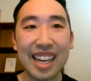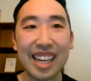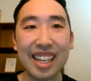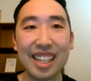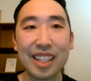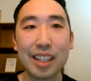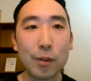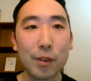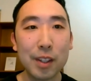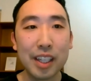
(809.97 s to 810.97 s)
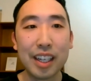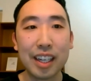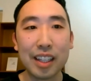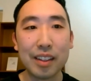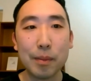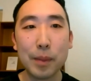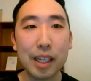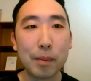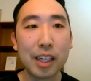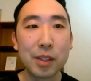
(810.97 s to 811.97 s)
And really, the
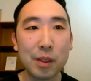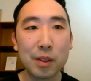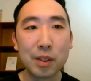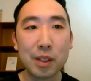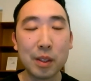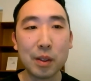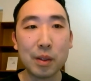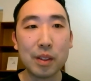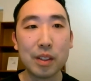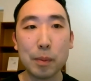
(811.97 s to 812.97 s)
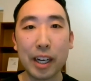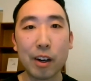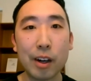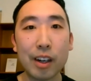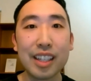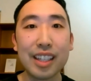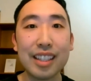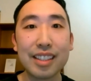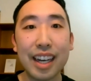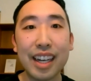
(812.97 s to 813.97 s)
medium I chose to do my art
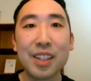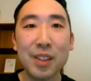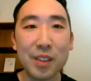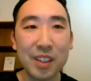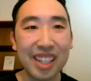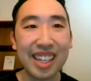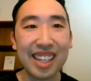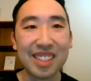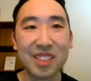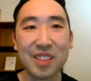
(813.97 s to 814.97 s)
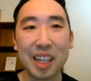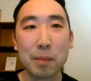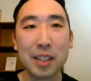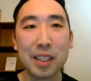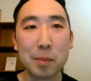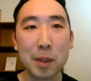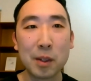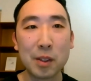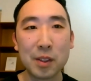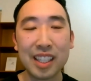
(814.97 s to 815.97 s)
is haiku, so Japanese
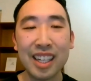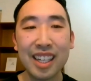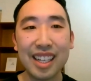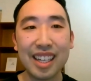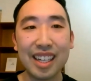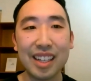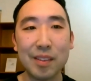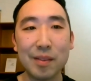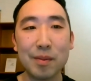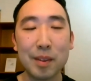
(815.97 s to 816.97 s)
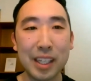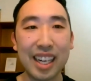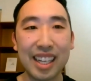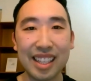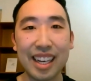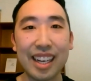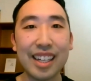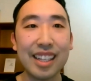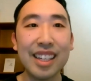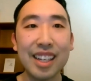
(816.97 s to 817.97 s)
poetry. Behind
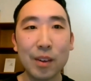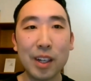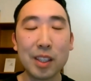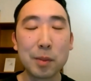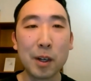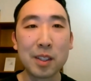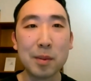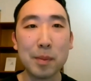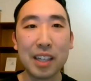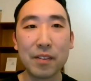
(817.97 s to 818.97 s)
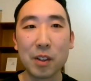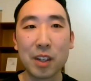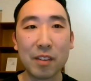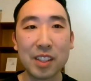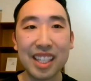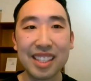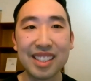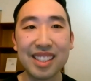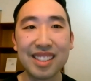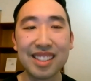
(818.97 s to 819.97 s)
that, and want to spark some meaningful
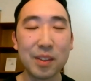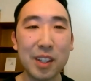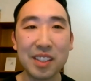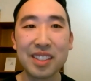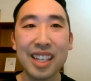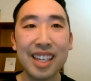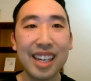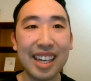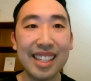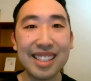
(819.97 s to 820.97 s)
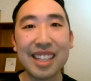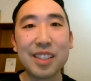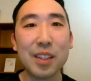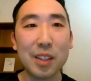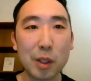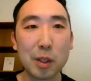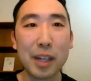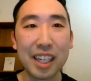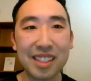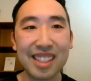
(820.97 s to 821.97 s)
conversations as well as intentional
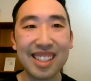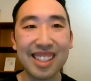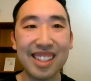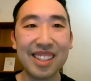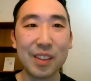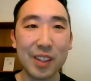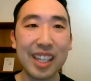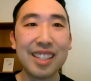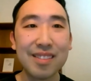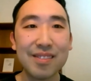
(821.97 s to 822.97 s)
introspection along the way.